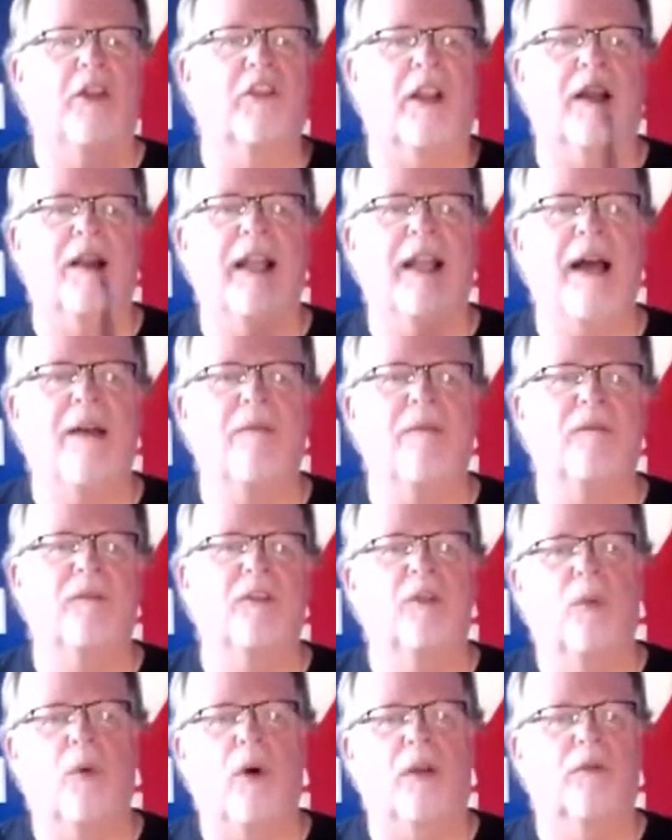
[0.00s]
and a
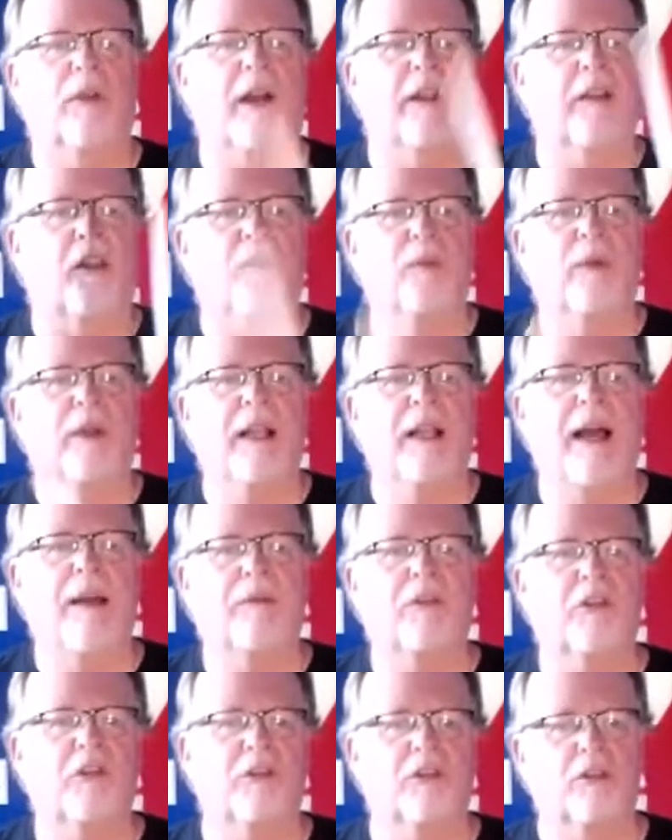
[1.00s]
left, 1 right and 3
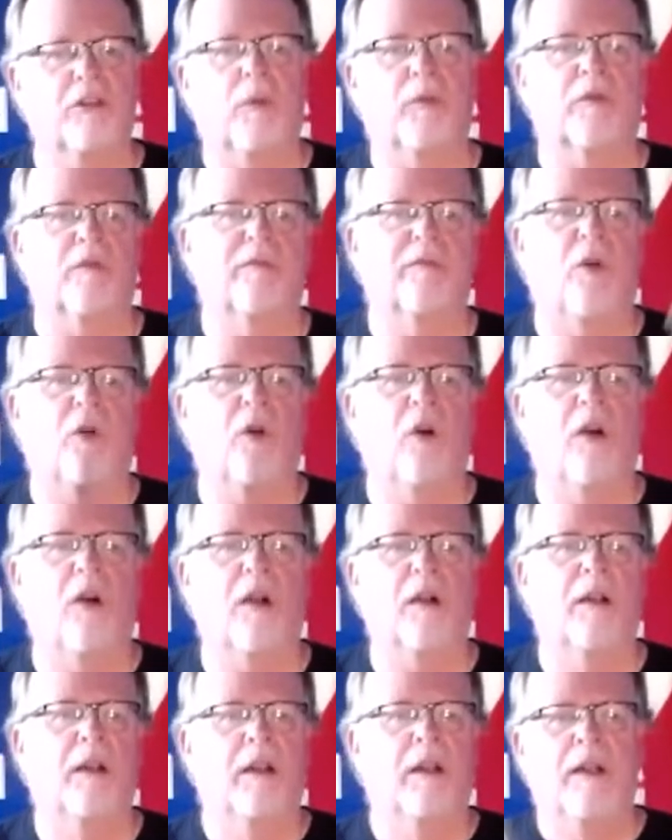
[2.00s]
lefts, groups of
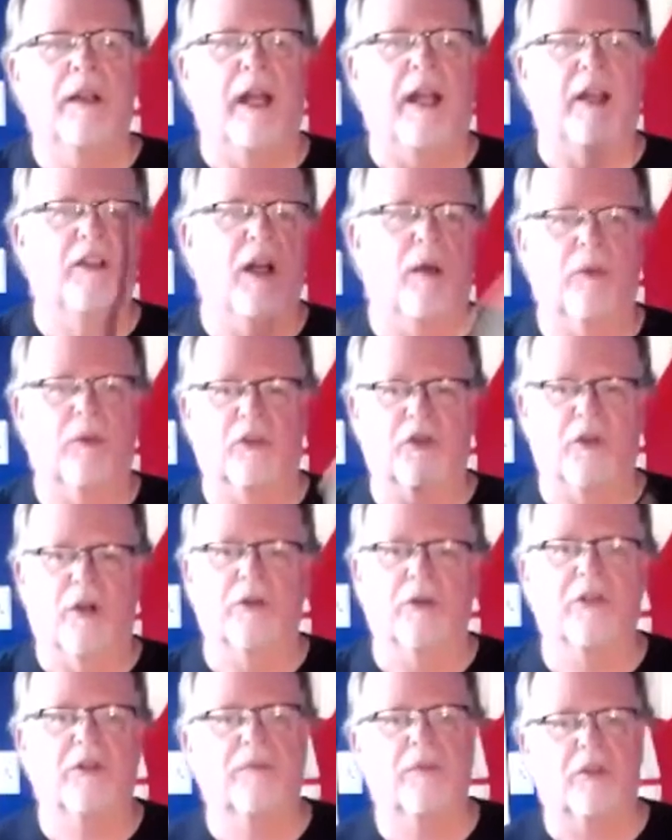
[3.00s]
4, and double
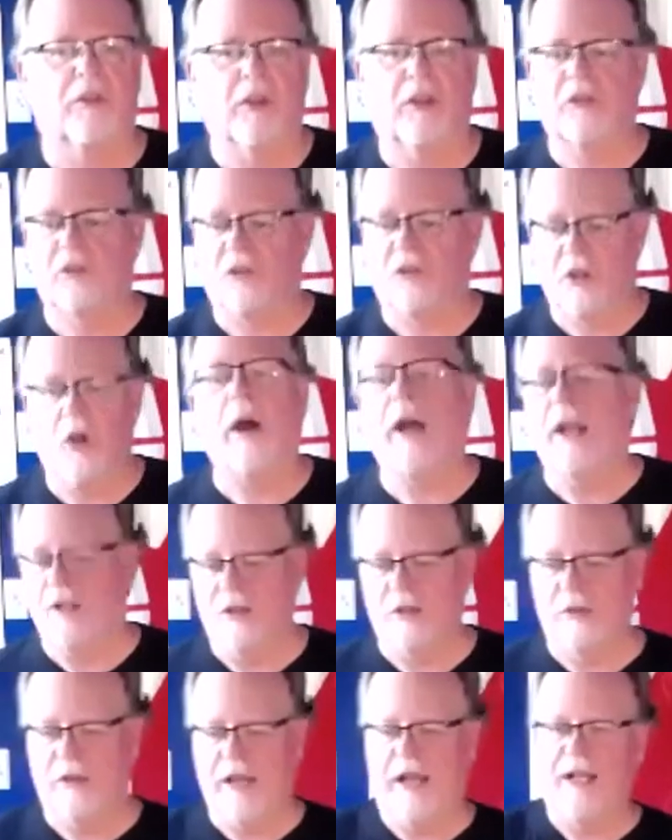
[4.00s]
strokes. So let's just go ahead and
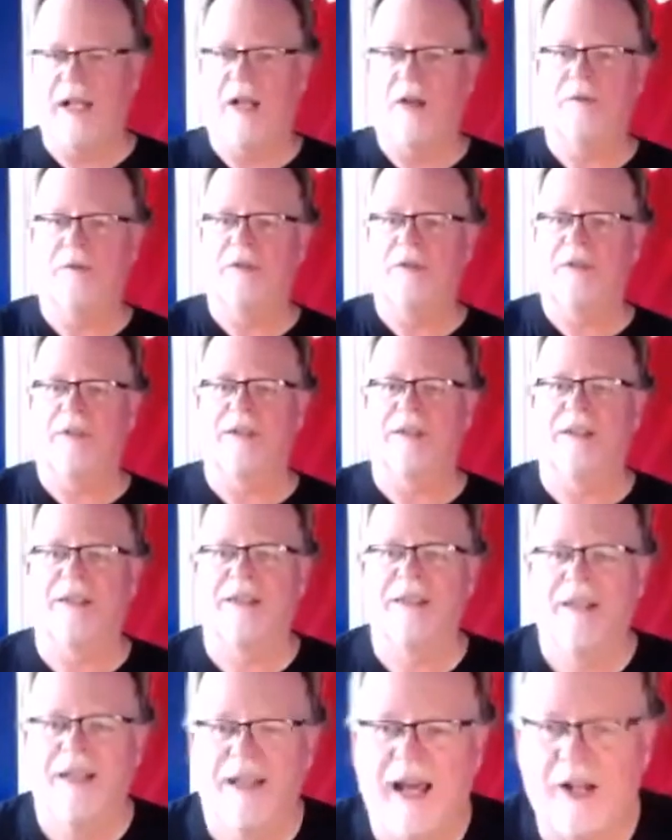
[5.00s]
do that.
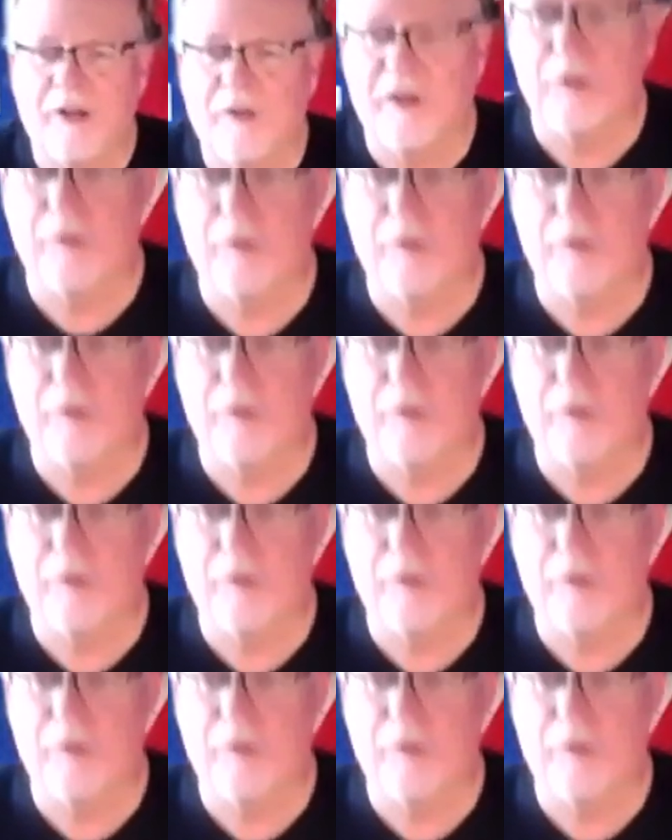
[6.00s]
I don't think we